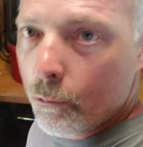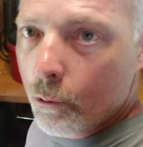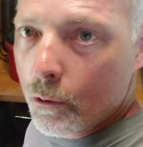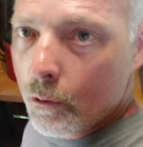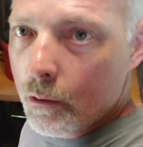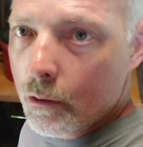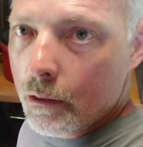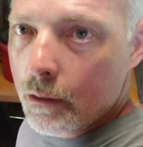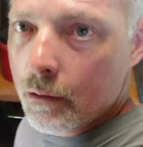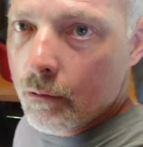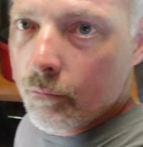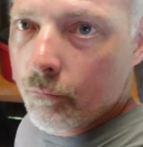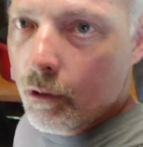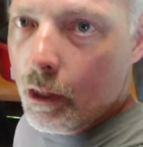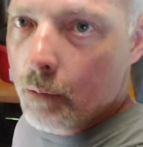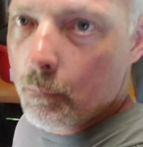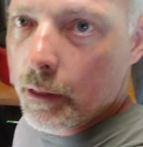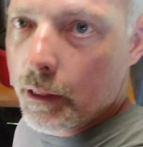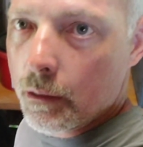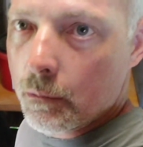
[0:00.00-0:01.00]
for
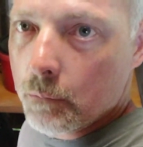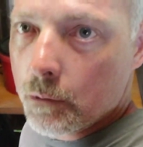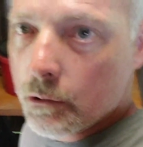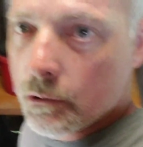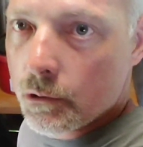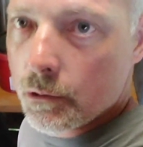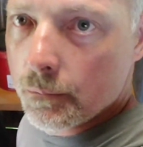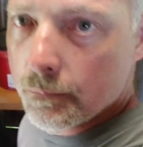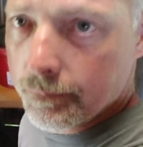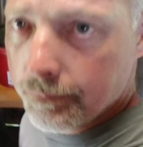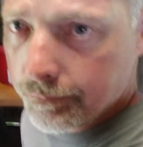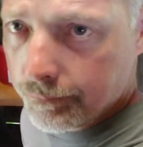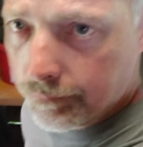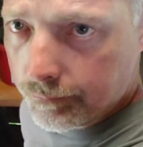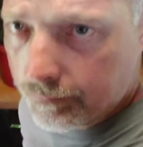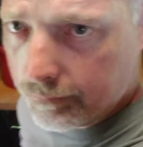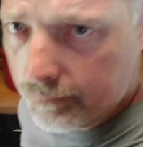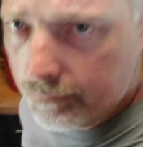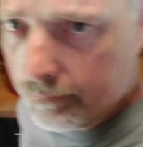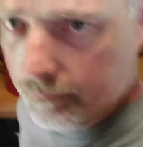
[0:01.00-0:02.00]
farm animals.
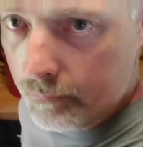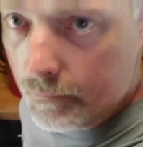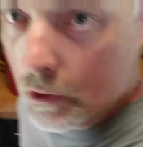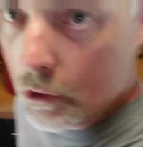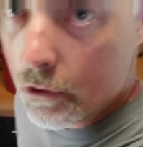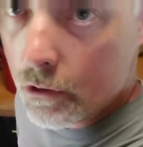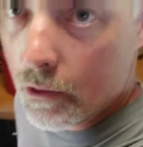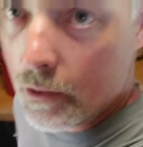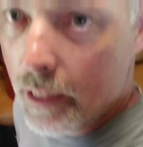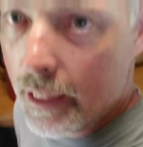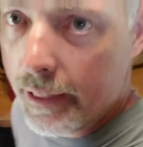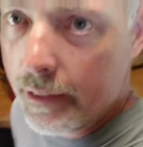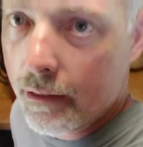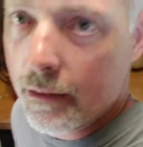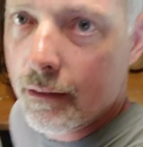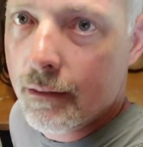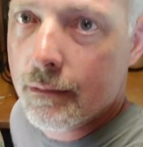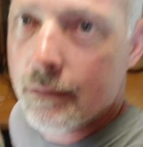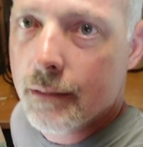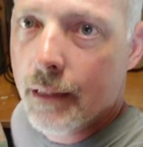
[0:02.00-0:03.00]
Great.
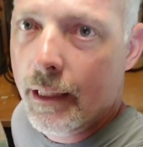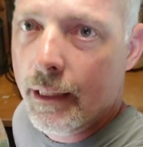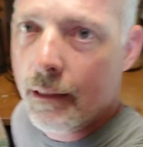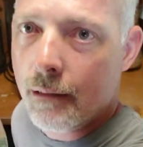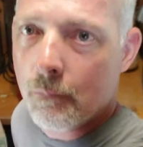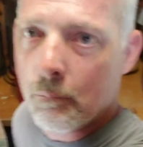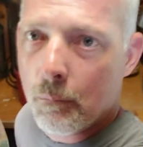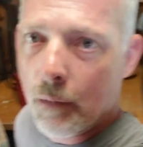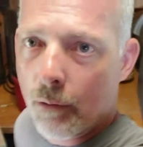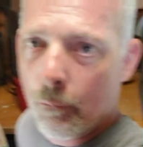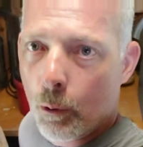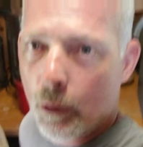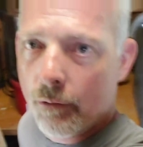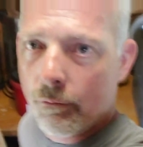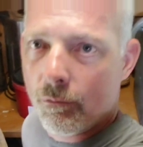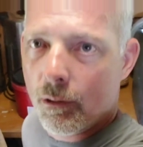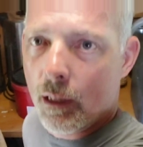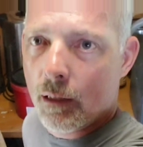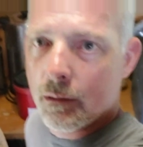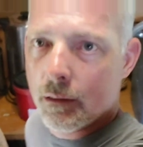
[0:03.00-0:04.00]
Hey, my
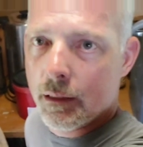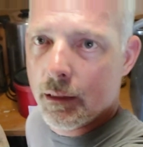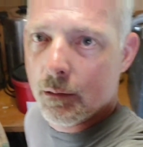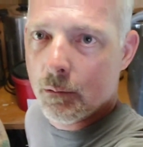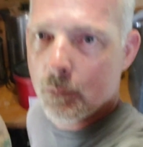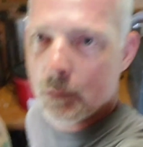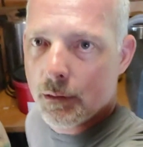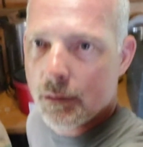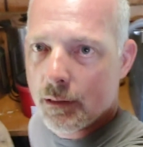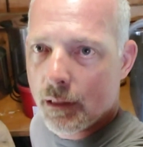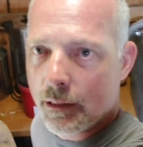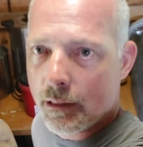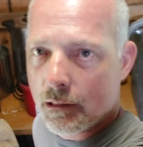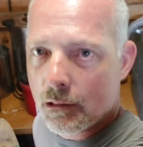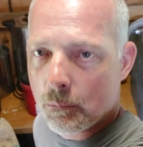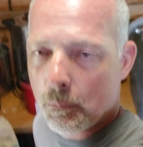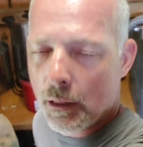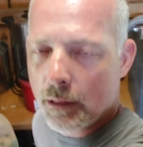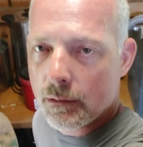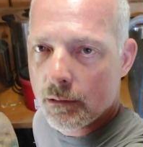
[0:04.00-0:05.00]
wife found it. It was
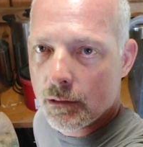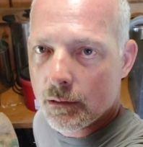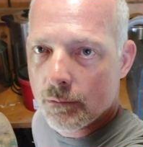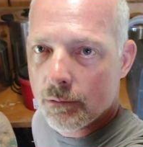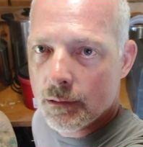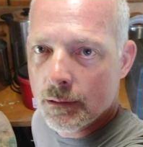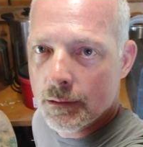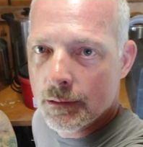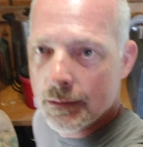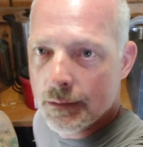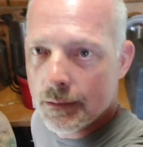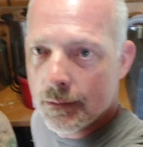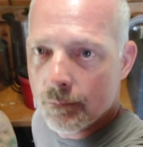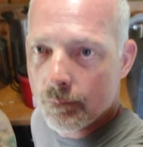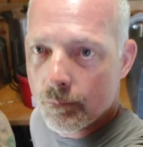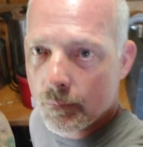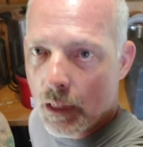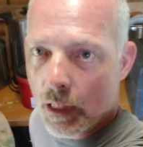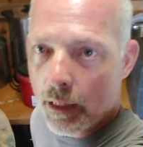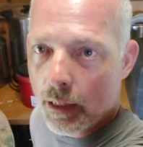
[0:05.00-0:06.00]
inexpensive,
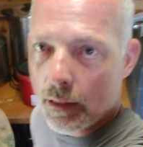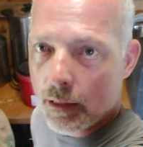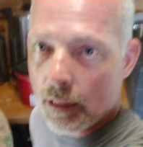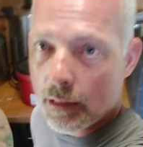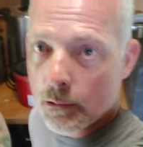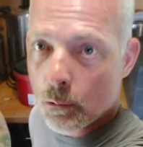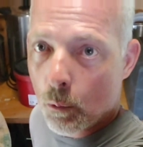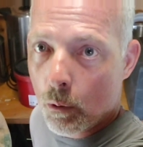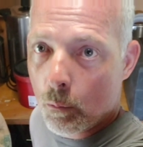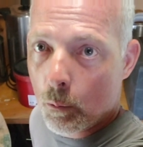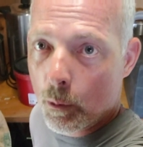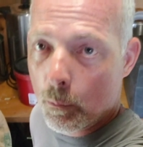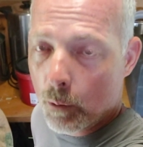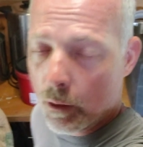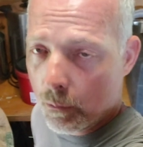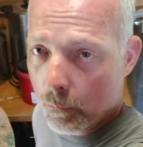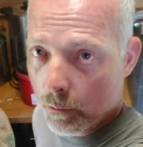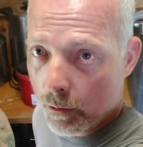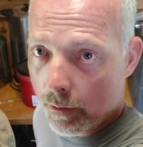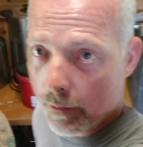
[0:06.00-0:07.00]
and that's what we
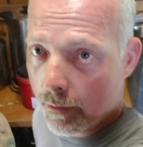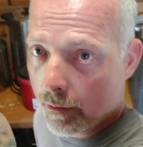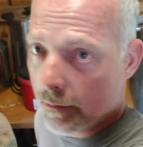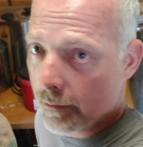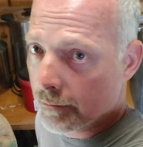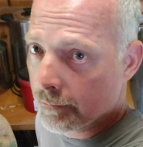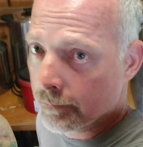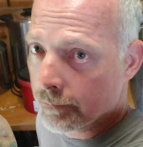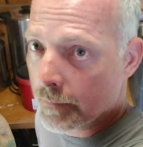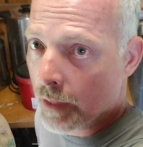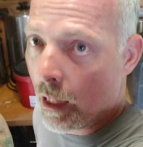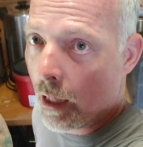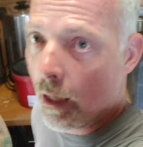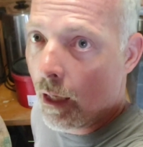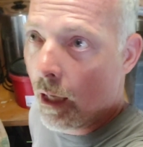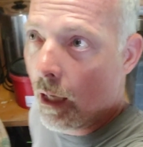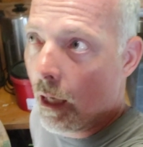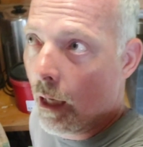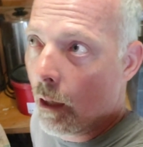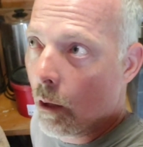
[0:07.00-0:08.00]
went with.
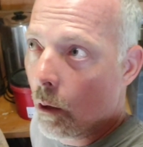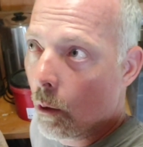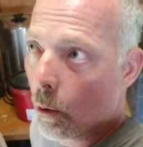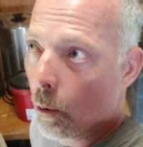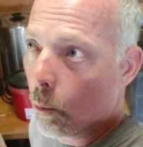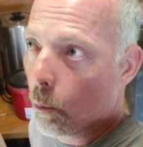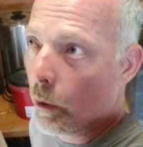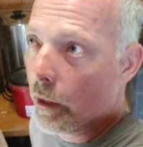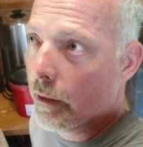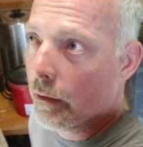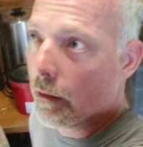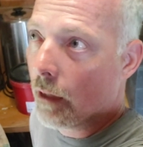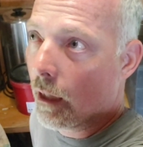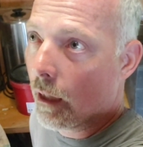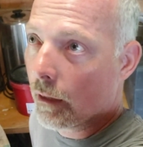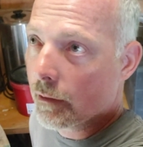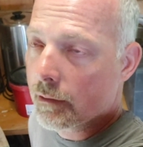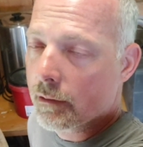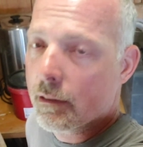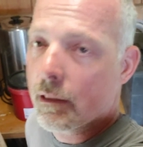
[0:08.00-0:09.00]
We
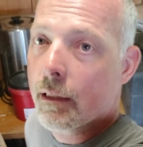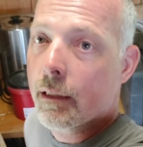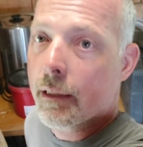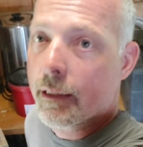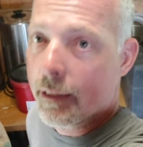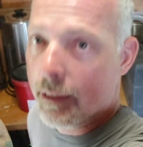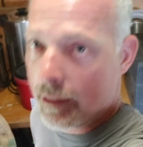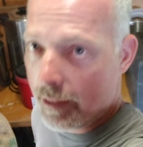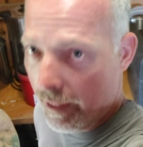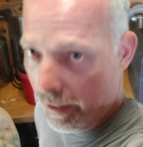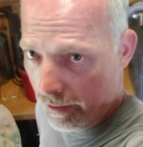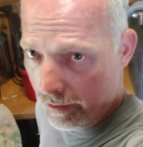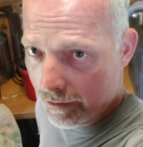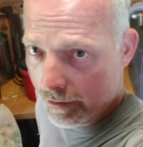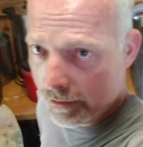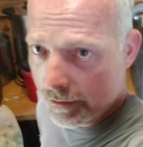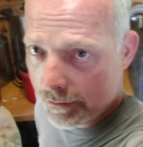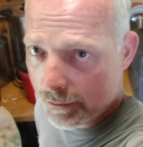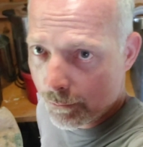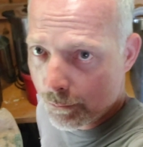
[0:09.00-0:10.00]
lost
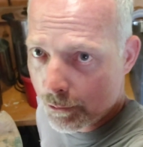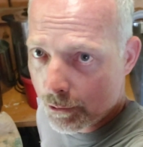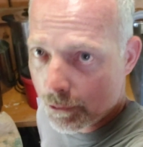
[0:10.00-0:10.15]
gallons of